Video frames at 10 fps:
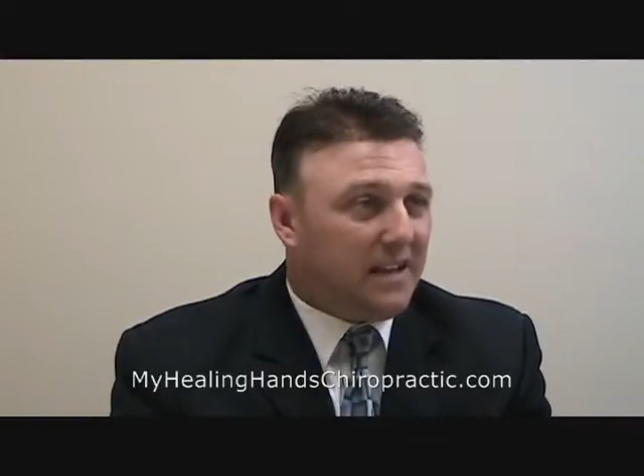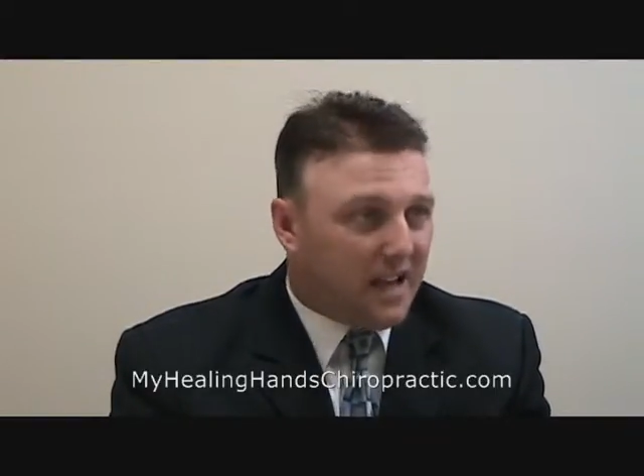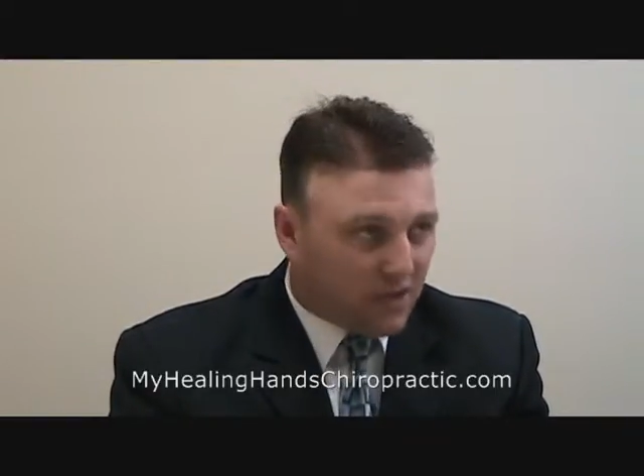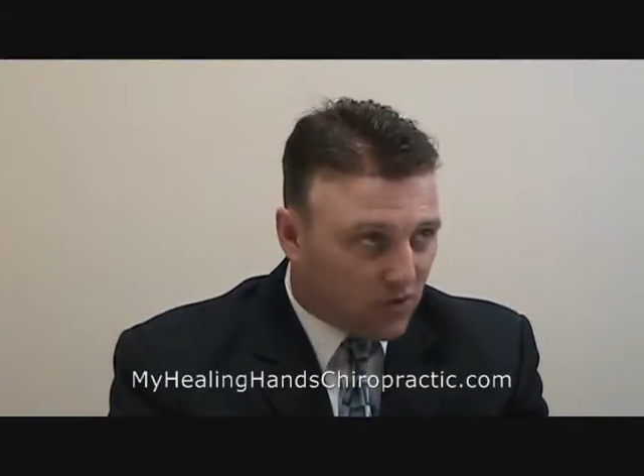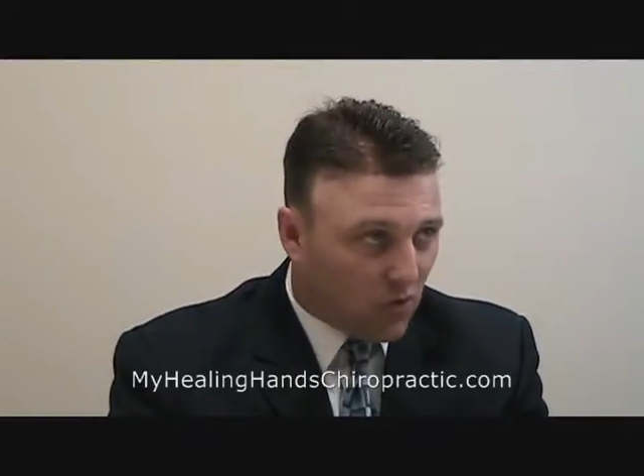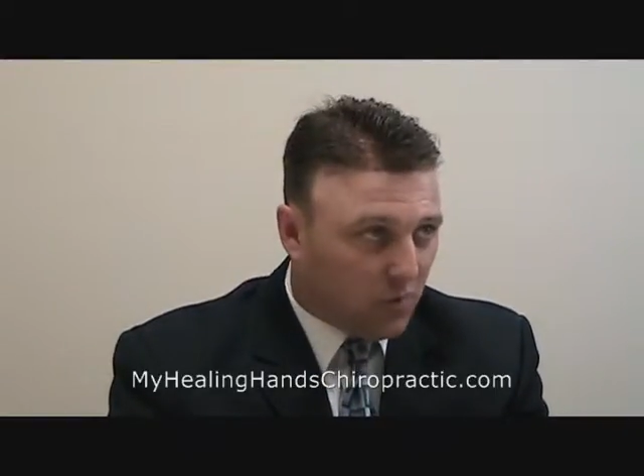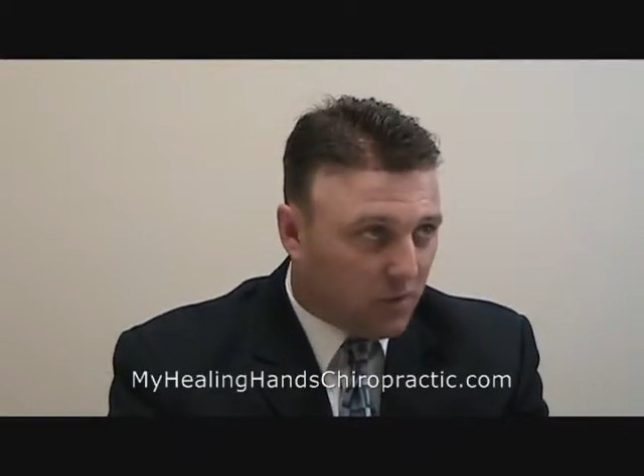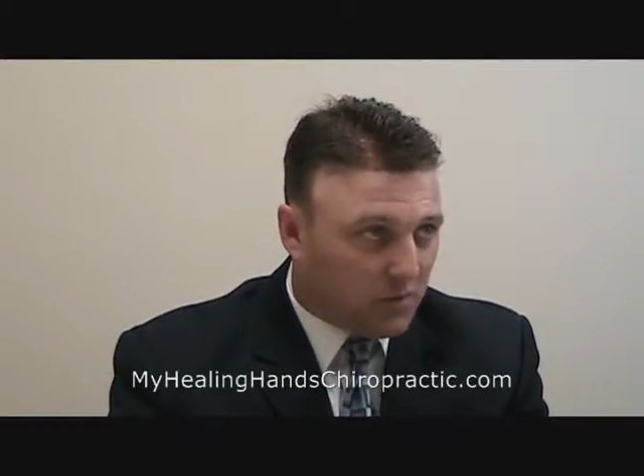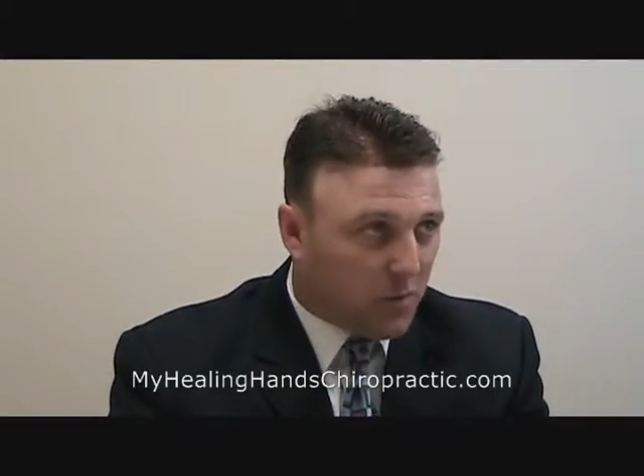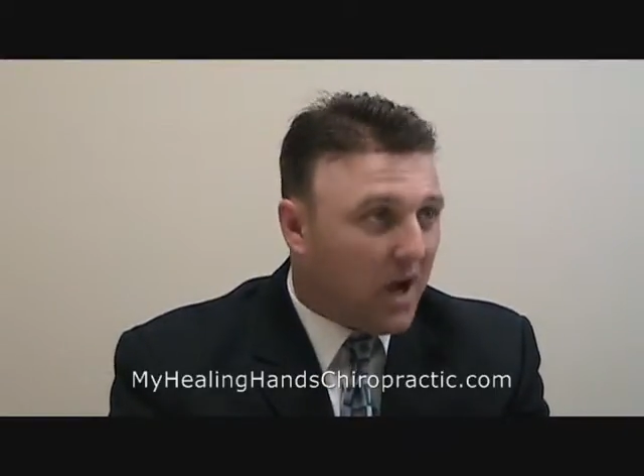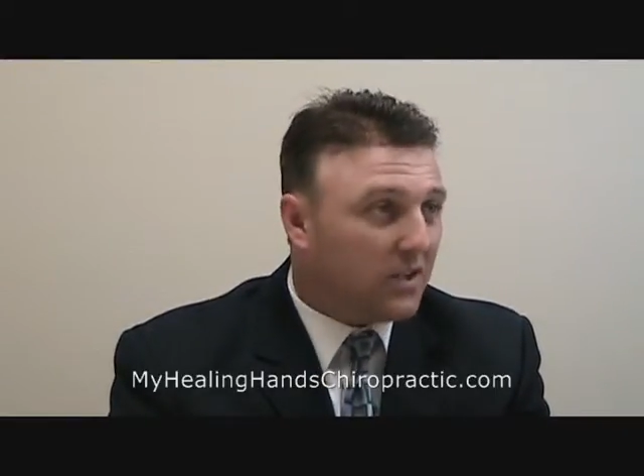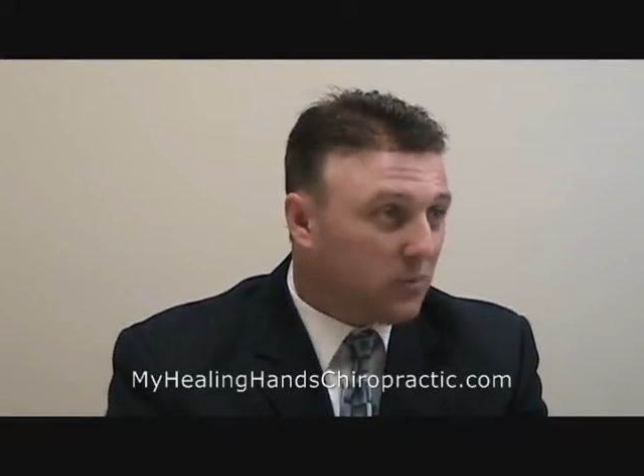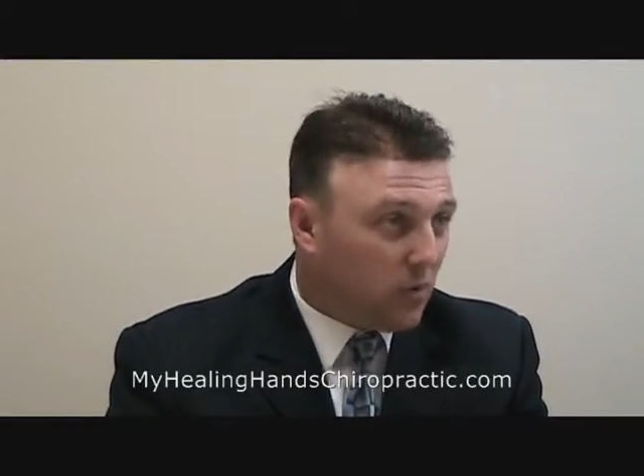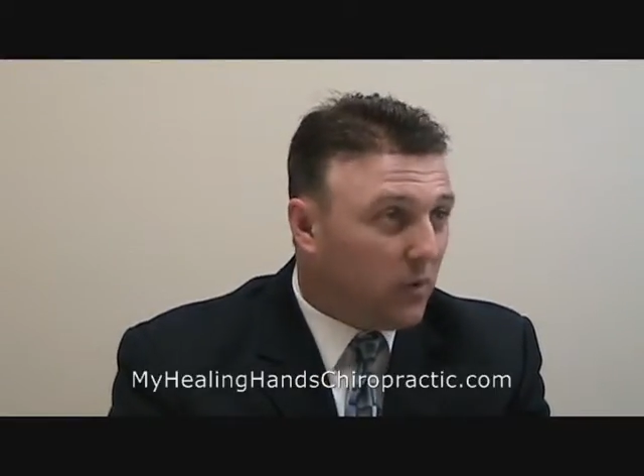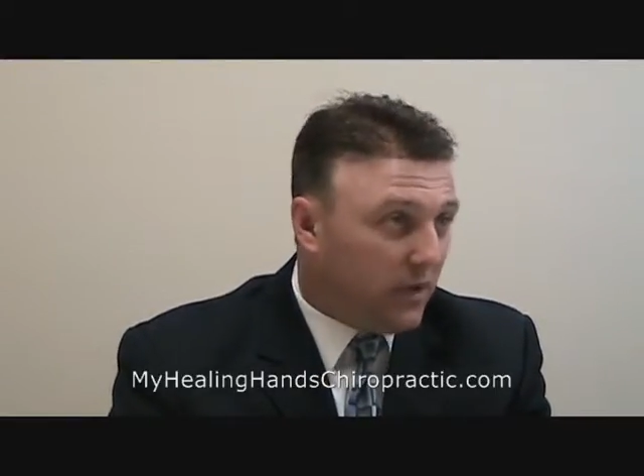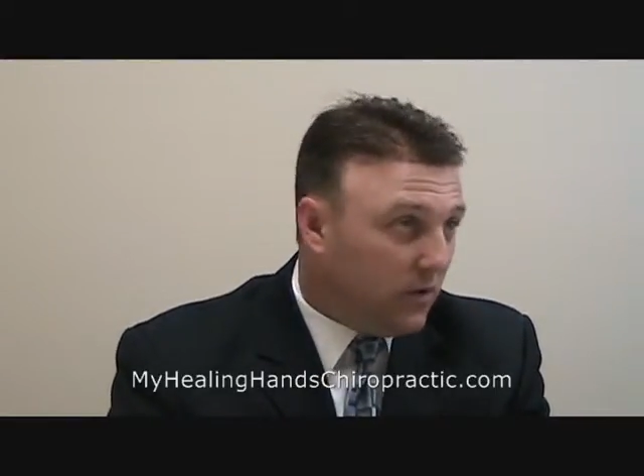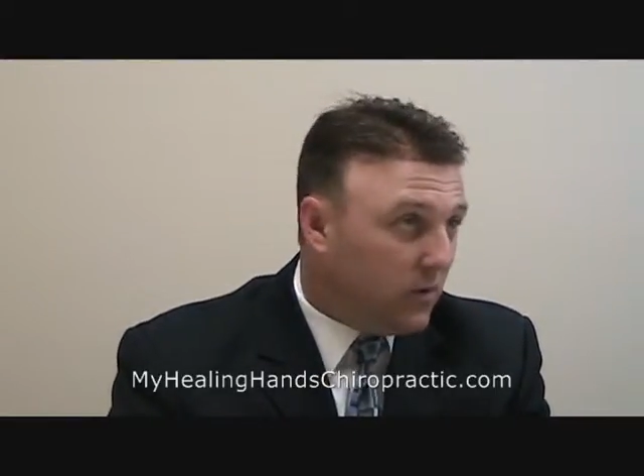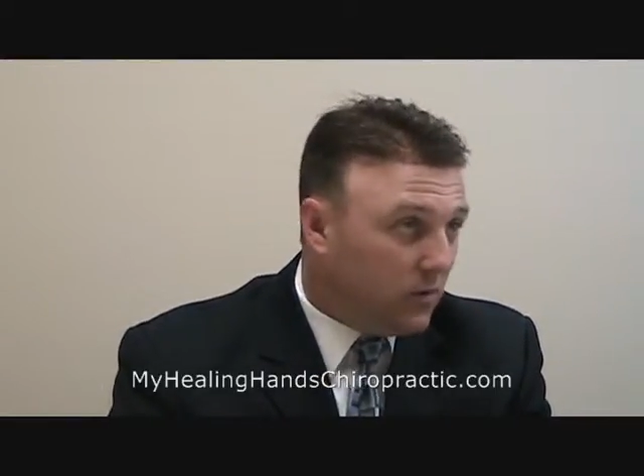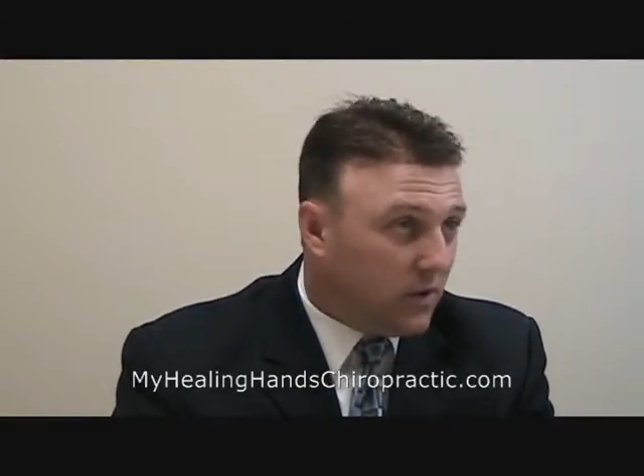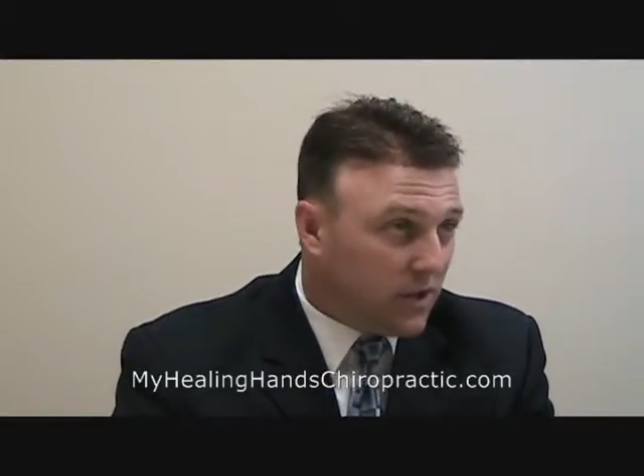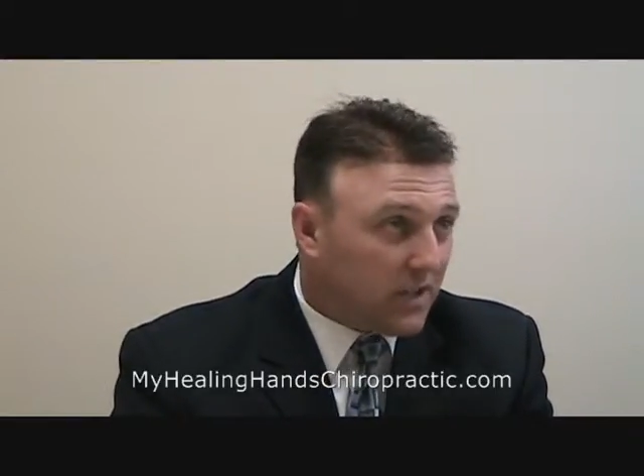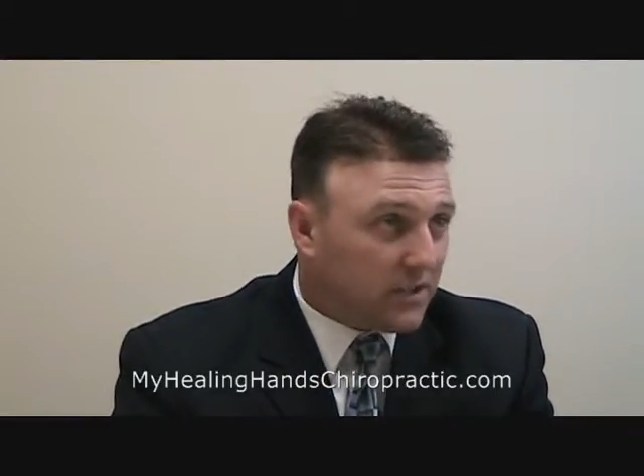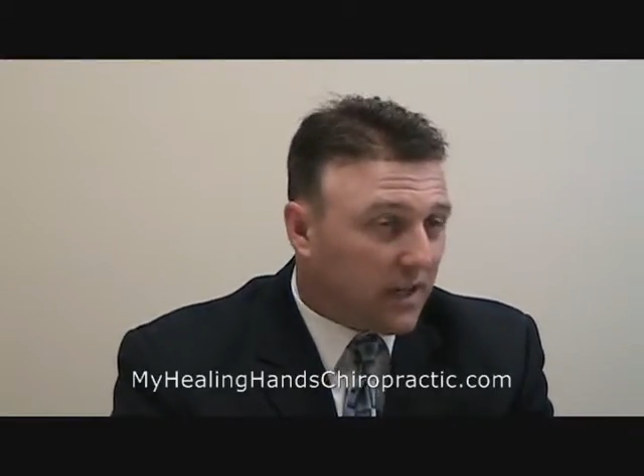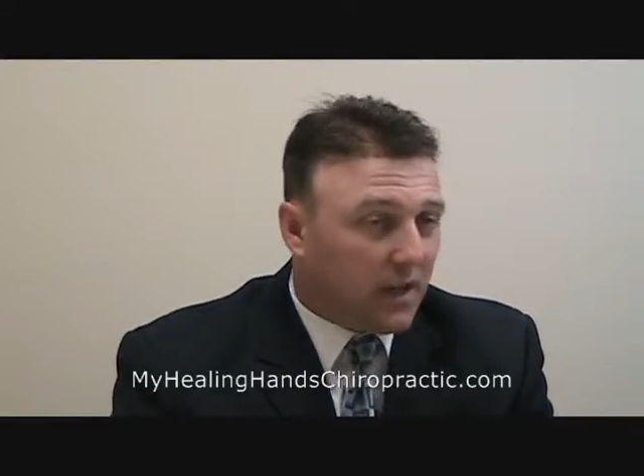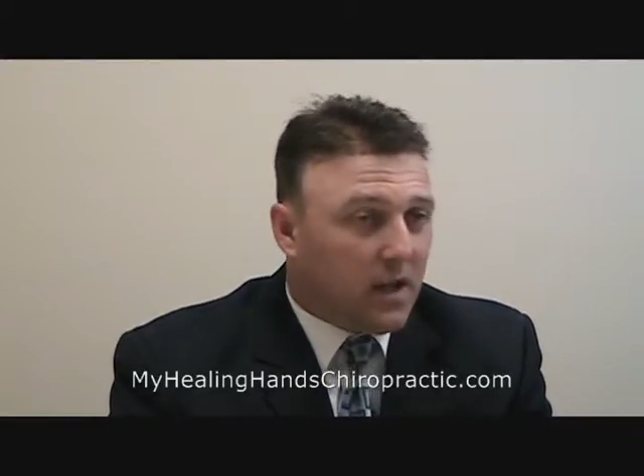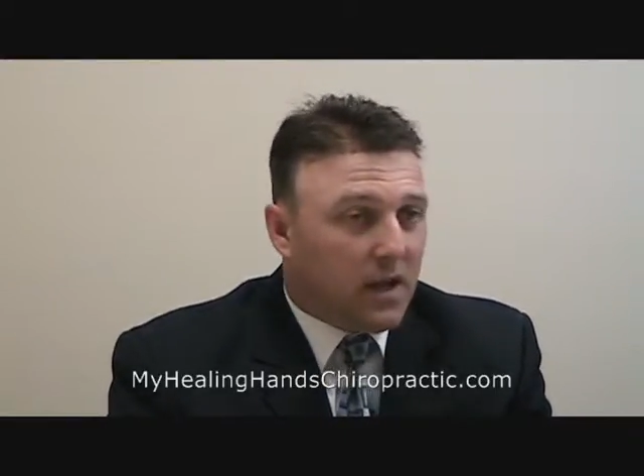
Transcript: that as normal as possible, we do adjusting.